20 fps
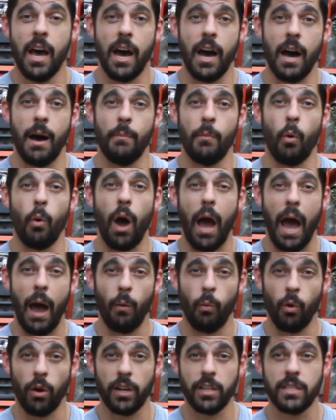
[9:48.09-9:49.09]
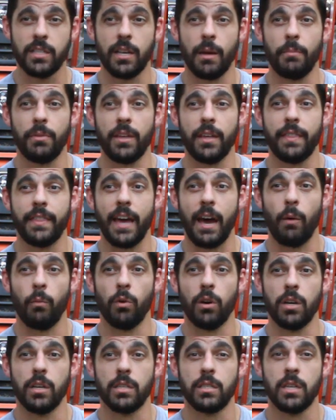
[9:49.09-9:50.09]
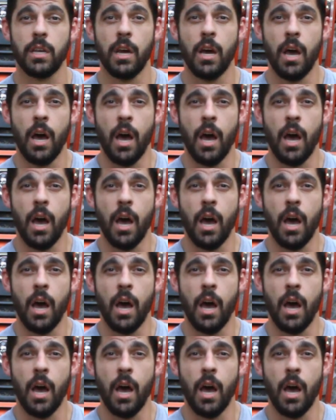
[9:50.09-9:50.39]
I wanted something that was